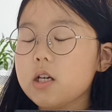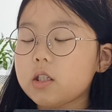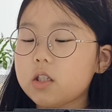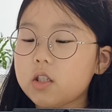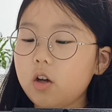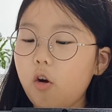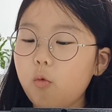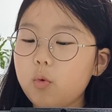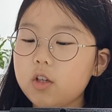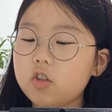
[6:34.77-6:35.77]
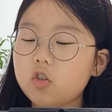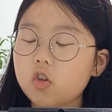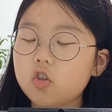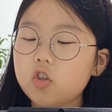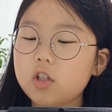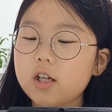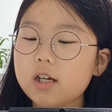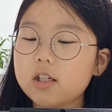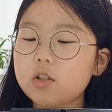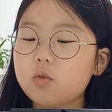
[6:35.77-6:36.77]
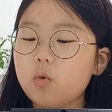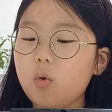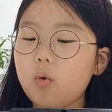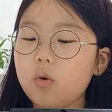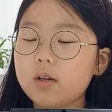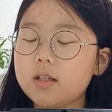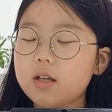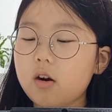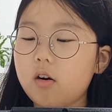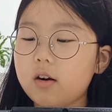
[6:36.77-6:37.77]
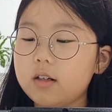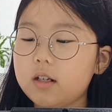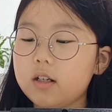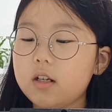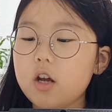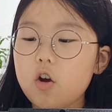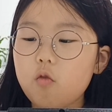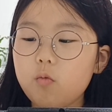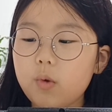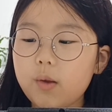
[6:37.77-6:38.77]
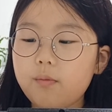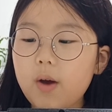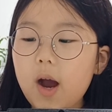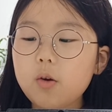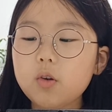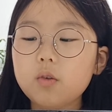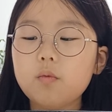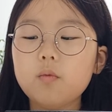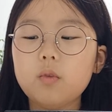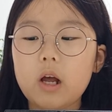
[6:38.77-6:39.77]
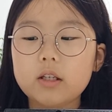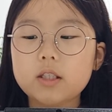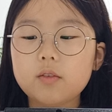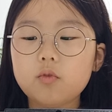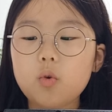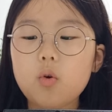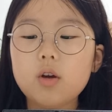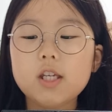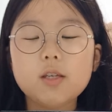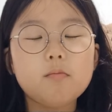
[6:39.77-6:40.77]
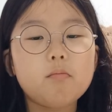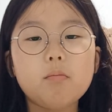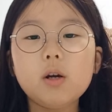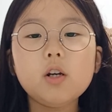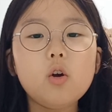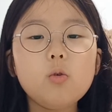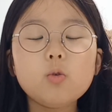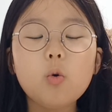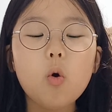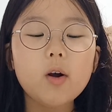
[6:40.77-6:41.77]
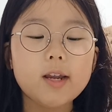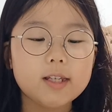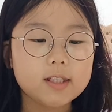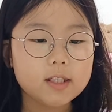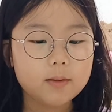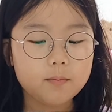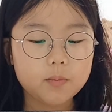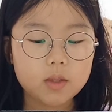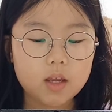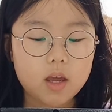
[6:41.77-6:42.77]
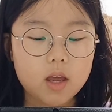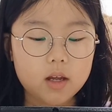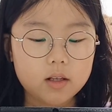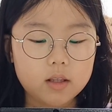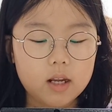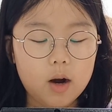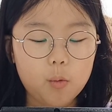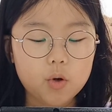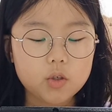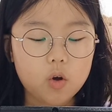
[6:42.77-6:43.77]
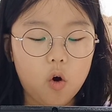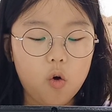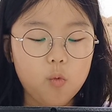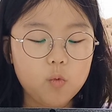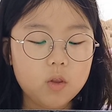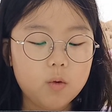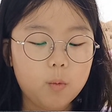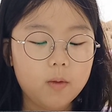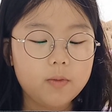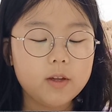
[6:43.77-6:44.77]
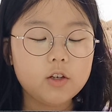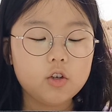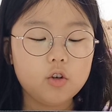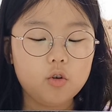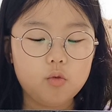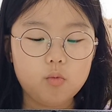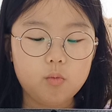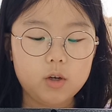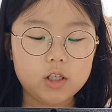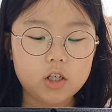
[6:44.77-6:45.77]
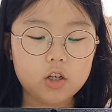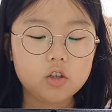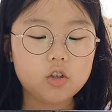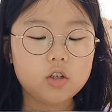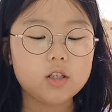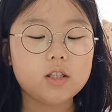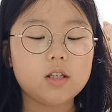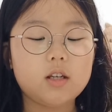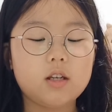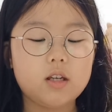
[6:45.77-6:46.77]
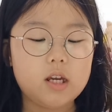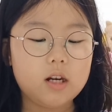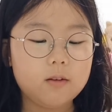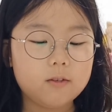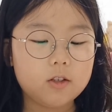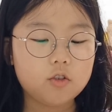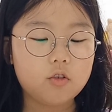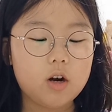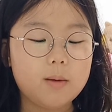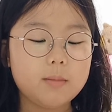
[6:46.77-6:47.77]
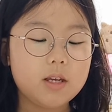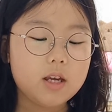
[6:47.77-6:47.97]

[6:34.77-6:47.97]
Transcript: So we searched next door's garden. We found lots of toys, but no tortoise. There was only one thing to do, return to the scene of the crime.